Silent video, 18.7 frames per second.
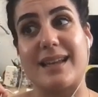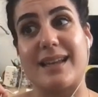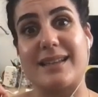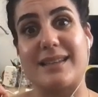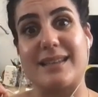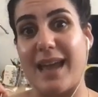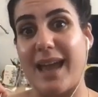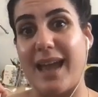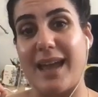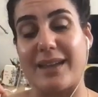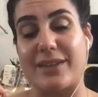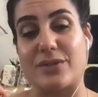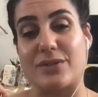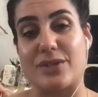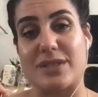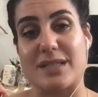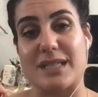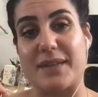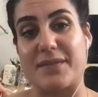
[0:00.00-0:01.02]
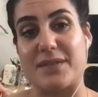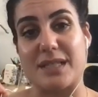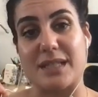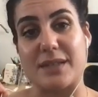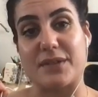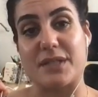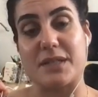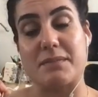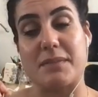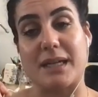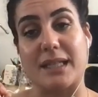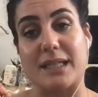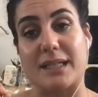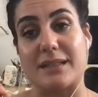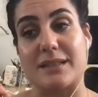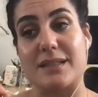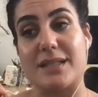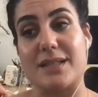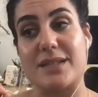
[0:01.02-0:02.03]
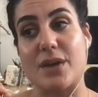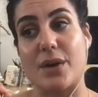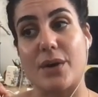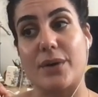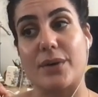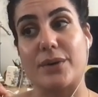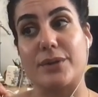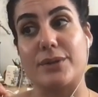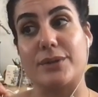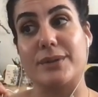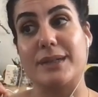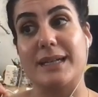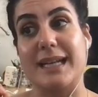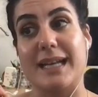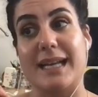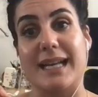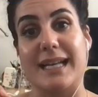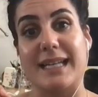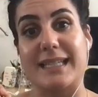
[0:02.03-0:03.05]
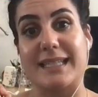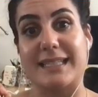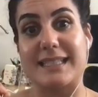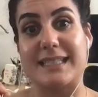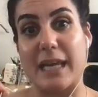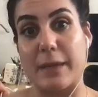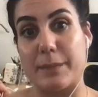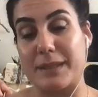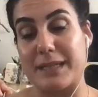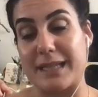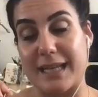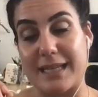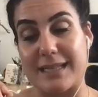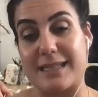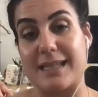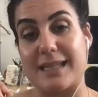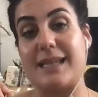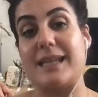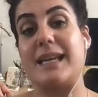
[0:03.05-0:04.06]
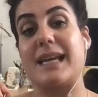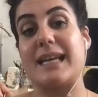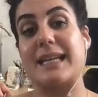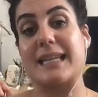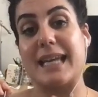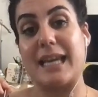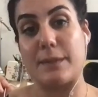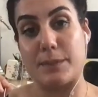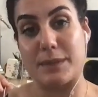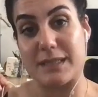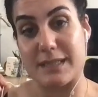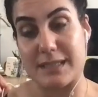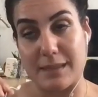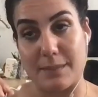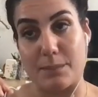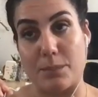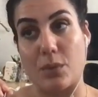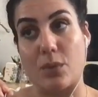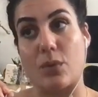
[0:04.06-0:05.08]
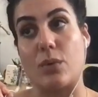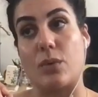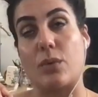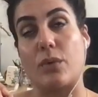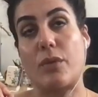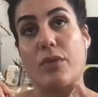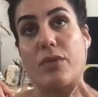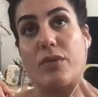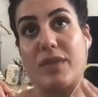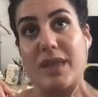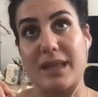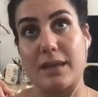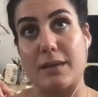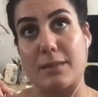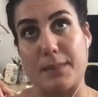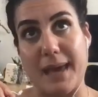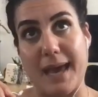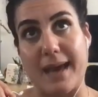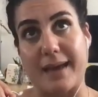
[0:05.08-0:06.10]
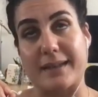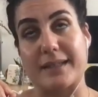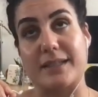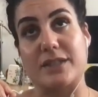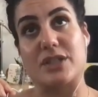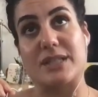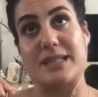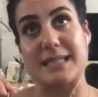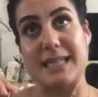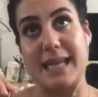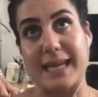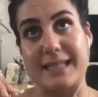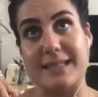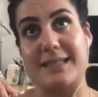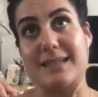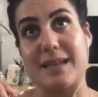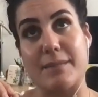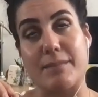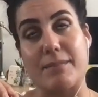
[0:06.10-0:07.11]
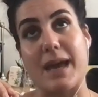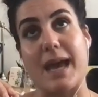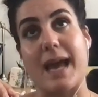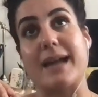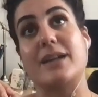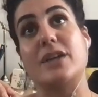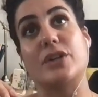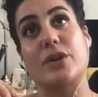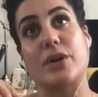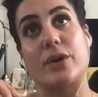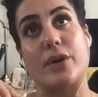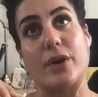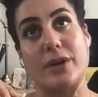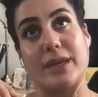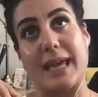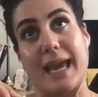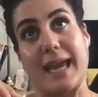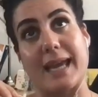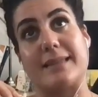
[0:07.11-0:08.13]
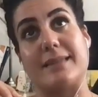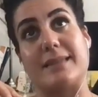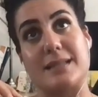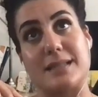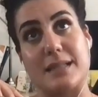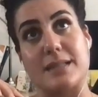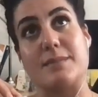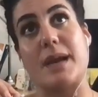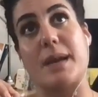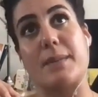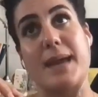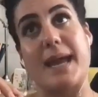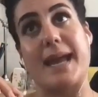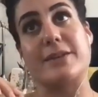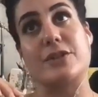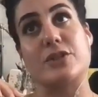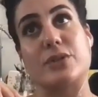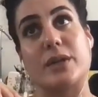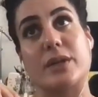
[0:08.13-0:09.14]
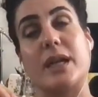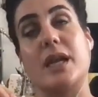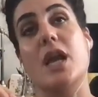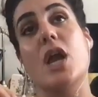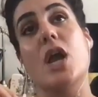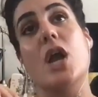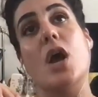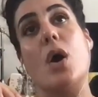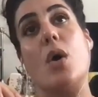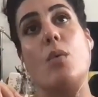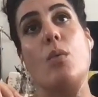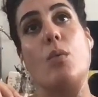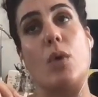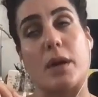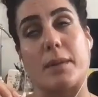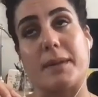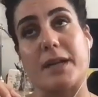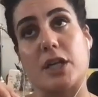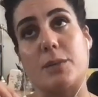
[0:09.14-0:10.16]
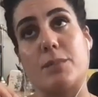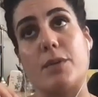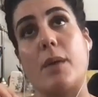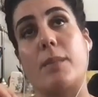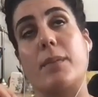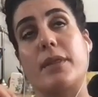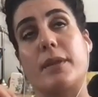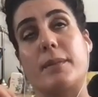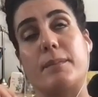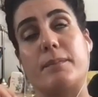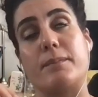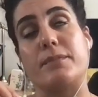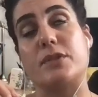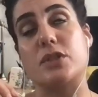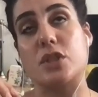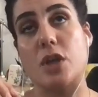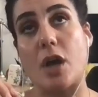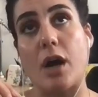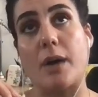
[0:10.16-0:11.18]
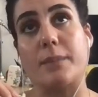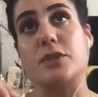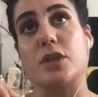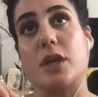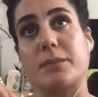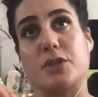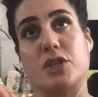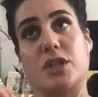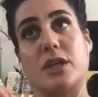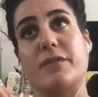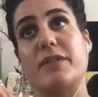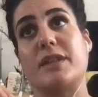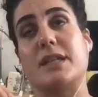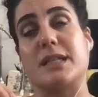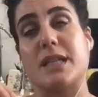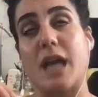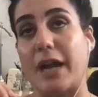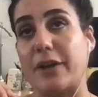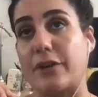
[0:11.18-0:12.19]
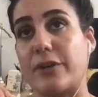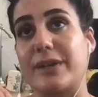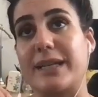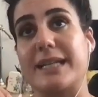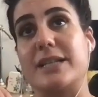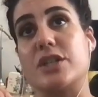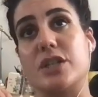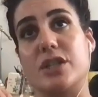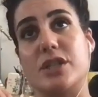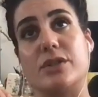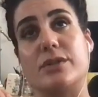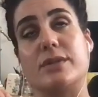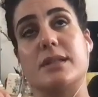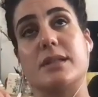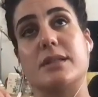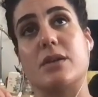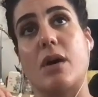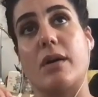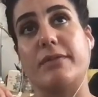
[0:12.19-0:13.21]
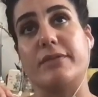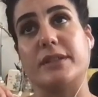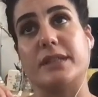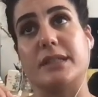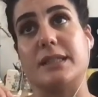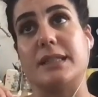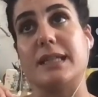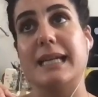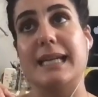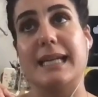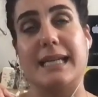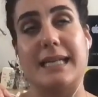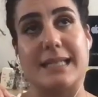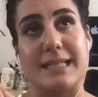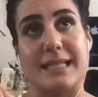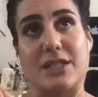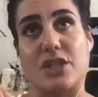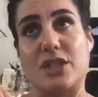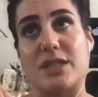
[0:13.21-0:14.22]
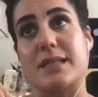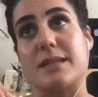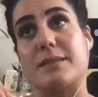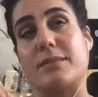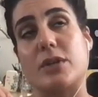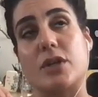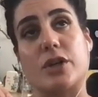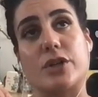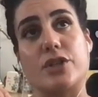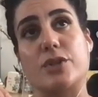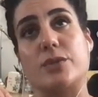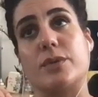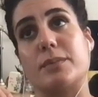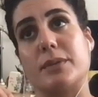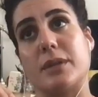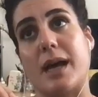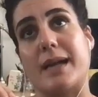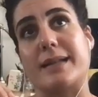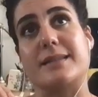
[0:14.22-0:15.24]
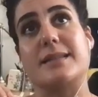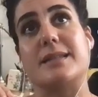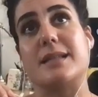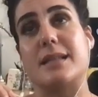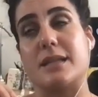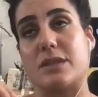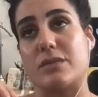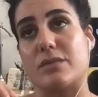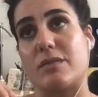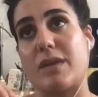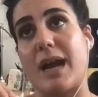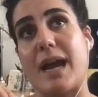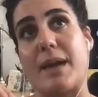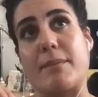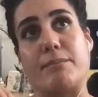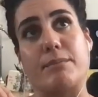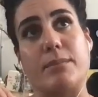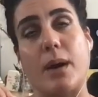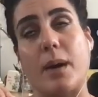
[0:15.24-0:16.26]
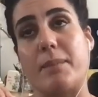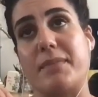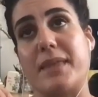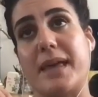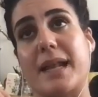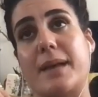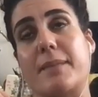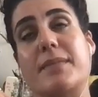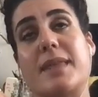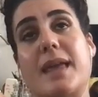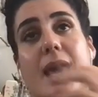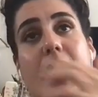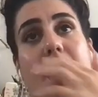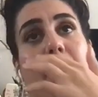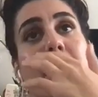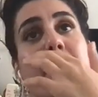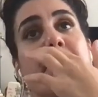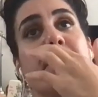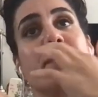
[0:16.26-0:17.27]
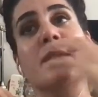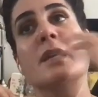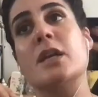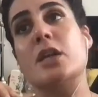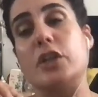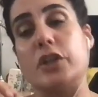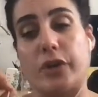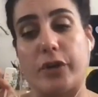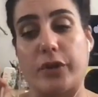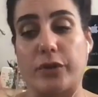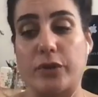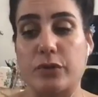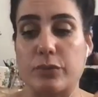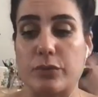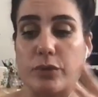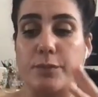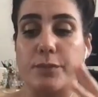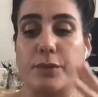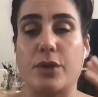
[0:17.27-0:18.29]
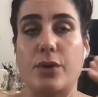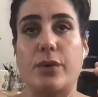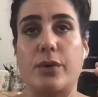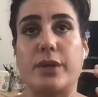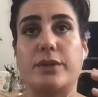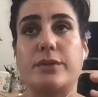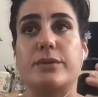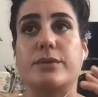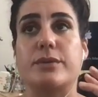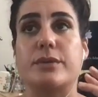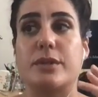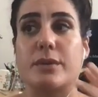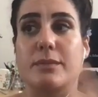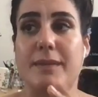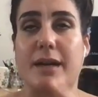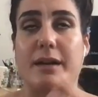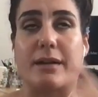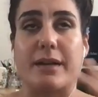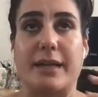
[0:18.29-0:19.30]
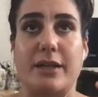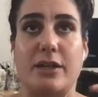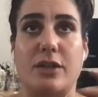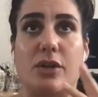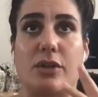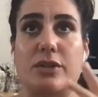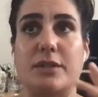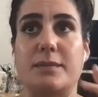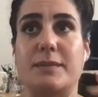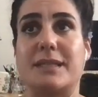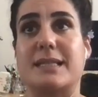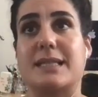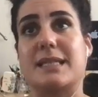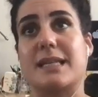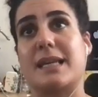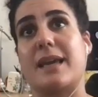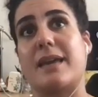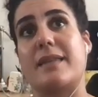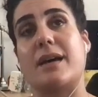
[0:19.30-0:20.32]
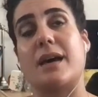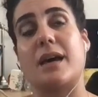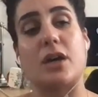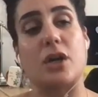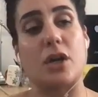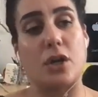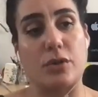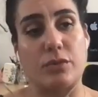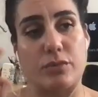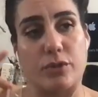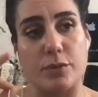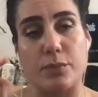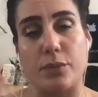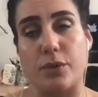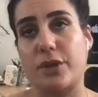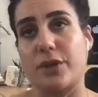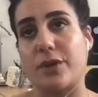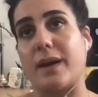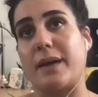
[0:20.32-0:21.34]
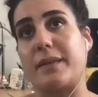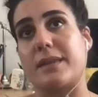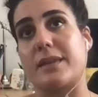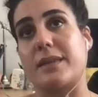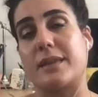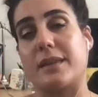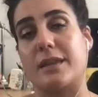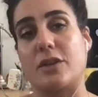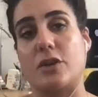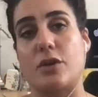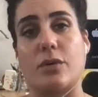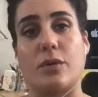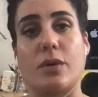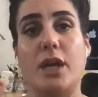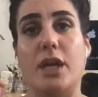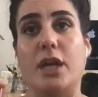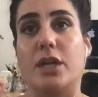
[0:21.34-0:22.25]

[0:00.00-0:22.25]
yeah, you'll just save yourself some money. So keep it easy, keep it simple, think about it, just take a step back, go, okay, this is my pantry. What am I going to pop on the top shelf that I don't need to use as often? Is it just some go-to appliances, right? Pop that up there. Group your oils, your marinade, your condiments together, group all your other, your